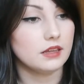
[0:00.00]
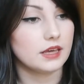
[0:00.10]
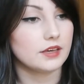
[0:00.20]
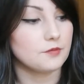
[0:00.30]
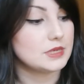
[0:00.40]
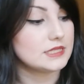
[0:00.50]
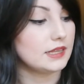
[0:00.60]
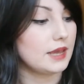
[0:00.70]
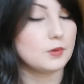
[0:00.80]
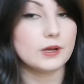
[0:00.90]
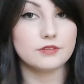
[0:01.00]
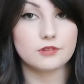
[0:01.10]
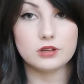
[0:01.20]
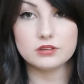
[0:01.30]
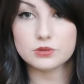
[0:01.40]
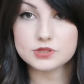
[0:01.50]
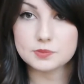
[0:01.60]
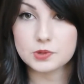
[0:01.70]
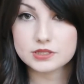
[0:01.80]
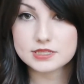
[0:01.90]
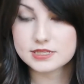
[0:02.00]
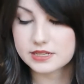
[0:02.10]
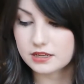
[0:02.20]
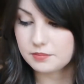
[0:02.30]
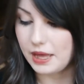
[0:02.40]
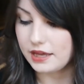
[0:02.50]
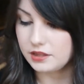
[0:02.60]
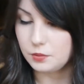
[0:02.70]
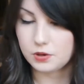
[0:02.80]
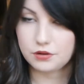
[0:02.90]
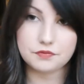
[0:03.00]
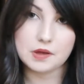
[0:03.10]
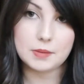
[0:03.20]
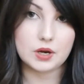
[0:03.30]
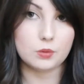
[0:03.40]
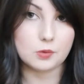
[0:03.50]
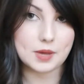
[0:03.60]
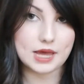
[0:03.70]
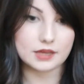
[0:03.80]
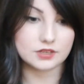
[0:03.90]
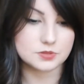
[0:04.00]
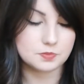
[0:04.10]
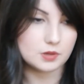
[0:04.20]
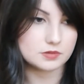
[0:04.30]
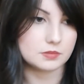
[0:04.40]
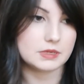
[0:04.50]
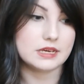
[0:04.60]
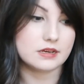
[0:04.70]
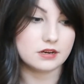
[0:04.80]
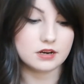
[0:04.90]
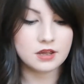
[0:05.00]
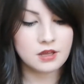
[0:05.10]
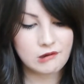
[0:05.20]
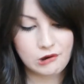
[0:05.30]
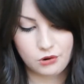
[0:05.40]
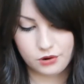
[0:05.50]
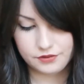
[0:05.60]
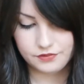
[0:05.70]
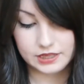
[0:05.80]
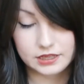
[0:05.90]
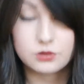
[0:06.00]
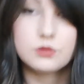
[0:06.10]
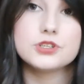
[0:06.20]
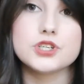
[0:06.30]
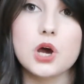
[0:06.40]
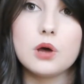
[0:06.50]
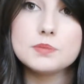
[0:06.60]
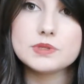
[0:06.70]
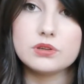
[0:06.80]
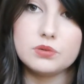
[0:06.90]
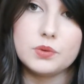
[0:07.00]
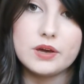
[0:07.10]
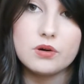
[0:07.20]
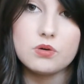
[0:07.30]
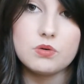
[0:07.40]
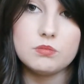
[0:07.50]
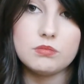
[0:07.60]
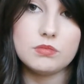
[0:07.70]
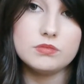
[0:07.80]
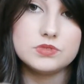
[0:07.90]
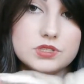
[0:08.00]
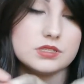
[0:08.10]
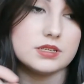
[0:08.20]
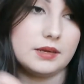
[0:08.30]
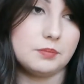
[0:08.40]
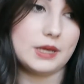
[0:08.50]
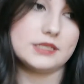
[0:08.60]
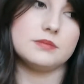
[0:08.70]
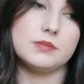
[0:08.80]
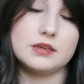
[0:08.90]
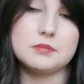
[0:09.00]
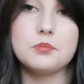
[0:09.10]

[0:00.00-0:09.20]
like I've been to the library and I've got loads of books to take back and they want to fit in my normal bag, just pop some here. Or if I like go to the shops on the way home just to like buy some like